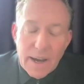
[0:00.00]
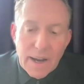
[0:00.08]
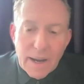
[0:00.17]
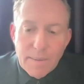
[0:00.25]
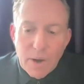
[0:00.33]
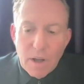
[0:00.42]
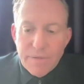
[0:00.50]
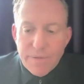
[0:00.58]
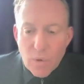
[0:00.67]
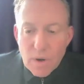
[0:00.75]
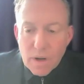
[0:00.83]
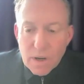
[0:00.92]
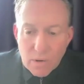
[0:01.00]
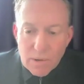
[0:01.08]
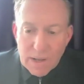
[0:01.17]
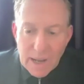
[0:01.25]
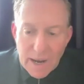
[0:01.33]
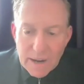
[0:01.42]
and I'm all for go
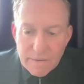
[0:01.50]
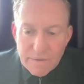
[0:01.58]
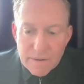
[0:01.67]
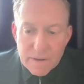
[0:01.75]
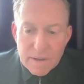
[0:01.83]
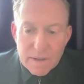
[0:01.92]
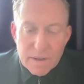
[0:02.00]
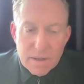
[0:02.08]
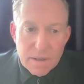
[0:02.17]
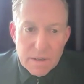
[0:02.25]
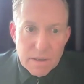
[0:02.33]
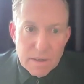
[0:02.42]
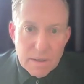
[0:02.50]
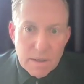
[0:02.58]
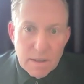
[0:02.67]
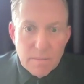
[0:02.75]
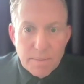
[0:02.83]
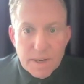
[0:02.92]
live,
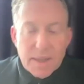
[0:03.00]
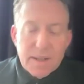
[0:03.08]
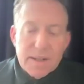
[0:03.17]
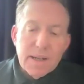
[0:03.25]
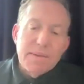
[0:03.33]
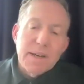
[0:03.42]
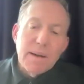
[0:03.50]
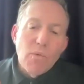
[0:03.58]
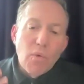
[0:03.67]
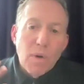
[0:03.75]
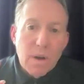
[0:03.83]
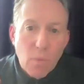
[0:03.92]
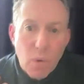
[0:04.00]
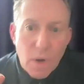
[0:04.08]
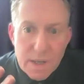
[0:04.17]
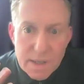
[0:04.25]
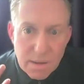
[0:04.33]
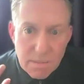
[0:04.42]
but at the same time, what
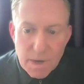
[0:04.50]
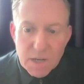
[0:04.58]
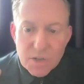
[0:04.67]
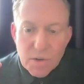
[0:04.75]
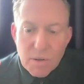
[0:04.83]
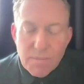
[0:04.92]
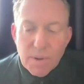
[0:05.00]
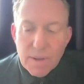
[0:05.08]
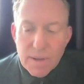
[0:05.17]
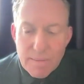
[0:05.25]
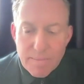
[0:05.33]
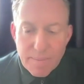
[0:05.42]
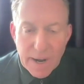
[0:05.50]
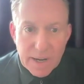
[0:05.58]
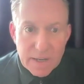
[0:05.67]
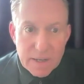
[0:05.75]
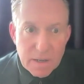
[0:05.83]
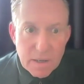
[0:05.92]
is the measurable
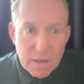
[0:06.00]
impact?